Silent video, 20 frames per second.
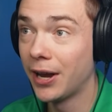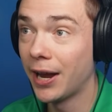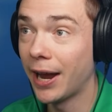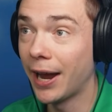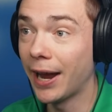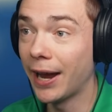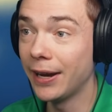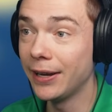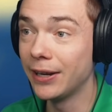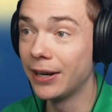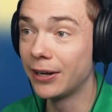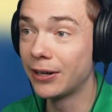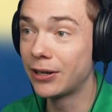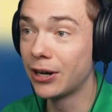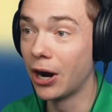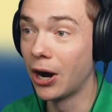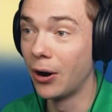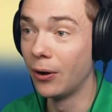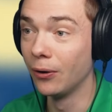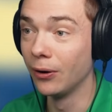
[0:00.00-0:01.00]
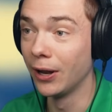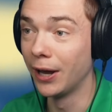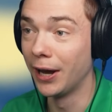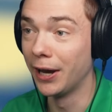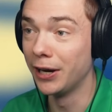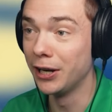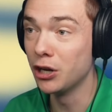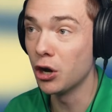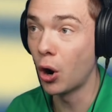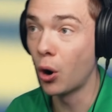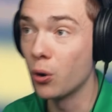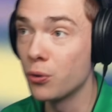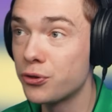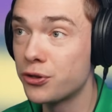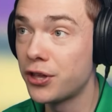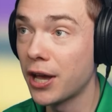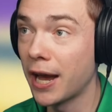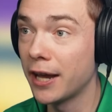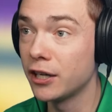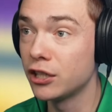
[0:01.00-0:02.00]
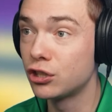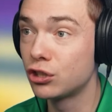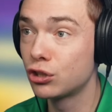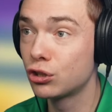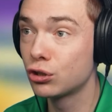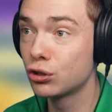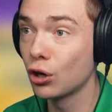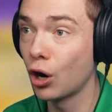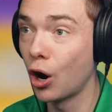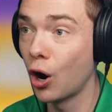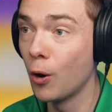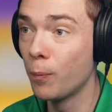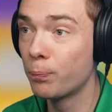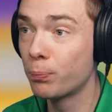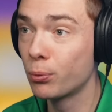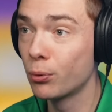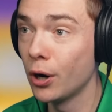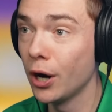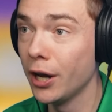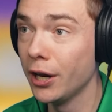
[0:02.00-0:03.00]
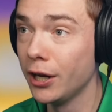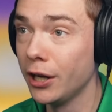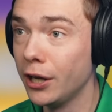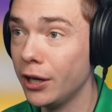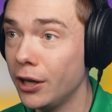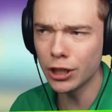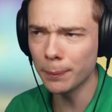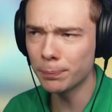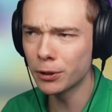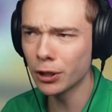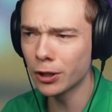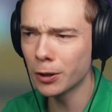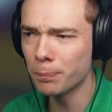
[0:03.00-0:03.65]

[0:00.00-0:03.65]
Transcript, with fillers: Here you go, lady. Oh, that is so pretty. Chapter